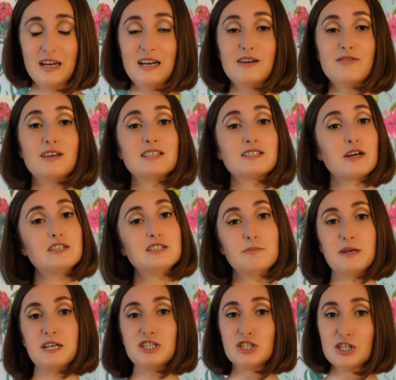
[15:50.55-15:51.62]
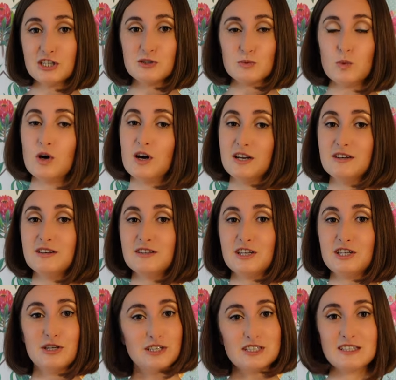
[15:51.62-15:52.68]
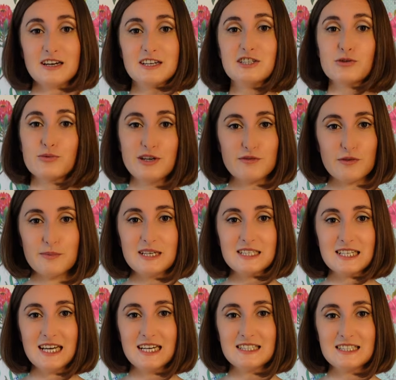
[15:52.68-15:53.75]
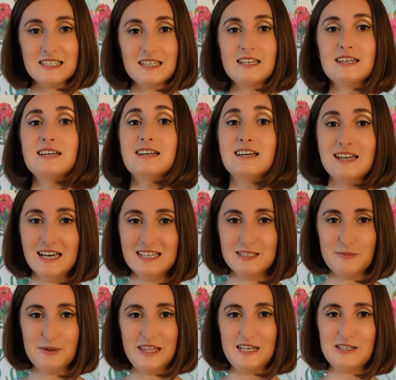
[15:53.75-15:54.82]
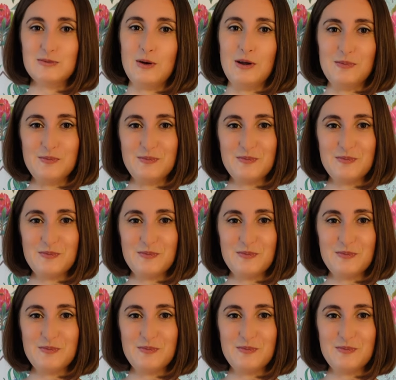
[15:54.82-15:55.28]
If there's going to be just one that you decide to read from this list, let it be this one.